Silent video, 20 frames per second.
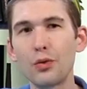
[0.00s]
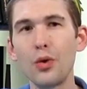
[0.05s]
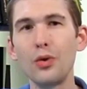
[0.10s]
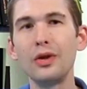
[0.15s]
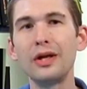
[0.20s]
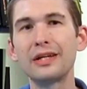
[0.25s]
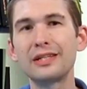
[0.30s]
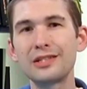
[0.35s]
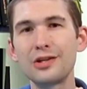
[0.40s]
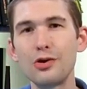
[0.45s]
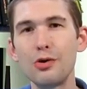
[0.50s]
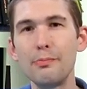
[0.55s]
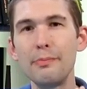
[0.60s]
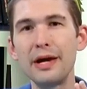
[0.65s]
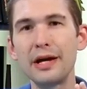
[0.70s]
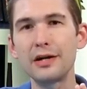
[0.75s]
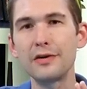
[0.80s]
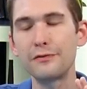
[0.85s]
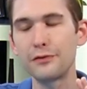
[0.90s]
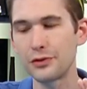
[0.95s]
Rolex, and
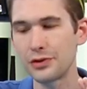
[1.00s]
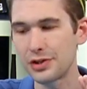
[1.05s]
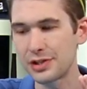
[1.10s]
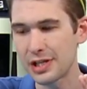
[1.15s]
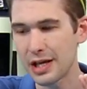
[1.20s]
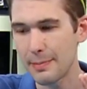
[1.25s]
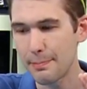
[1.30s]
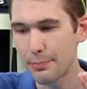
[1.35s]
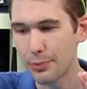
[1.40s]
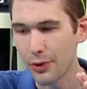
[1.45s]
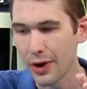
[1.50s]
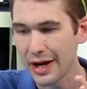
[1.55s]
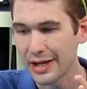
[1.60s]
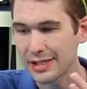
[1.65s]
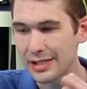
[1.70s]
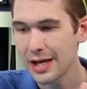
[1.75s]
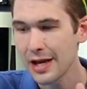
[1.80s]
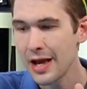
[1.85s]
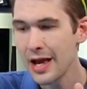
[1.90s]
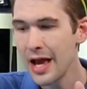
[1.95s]
Omega for the same
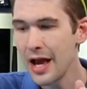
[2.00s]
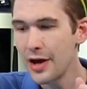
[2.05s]
price.